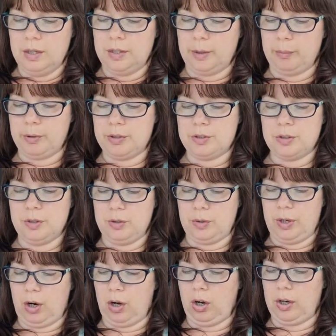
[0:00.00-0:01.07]
Number
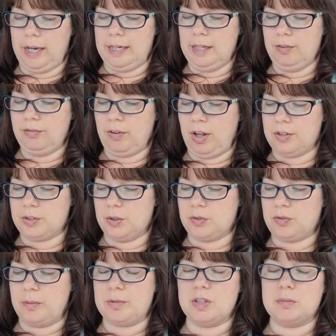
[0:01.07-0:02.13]
2, are any
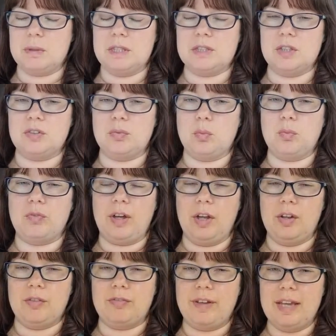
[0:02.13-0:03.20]
fossils from this species
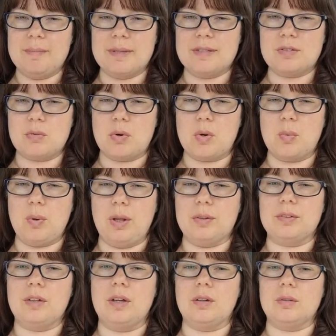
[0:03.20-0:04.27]
famous or well
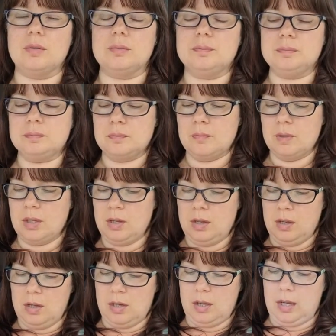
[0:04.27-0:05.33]
known?
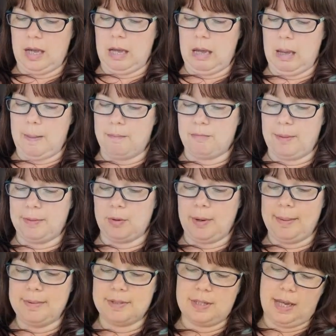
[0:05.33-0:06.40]
From the
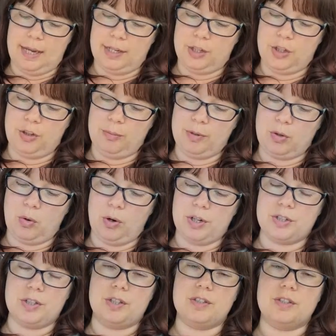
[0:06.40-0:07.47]
website
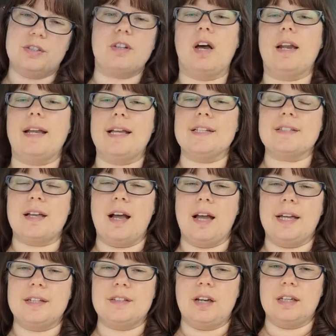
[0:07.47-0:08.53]

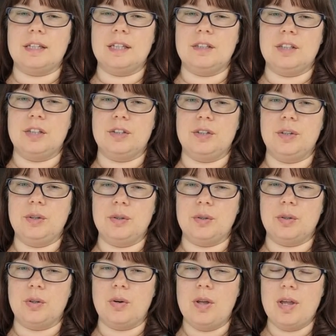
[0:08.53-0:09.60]

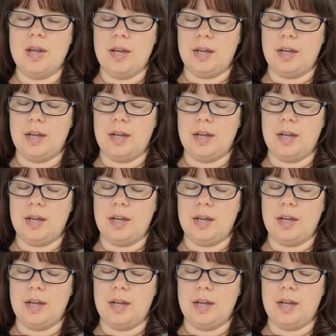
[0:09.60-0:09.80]
humanorigins.si.edu,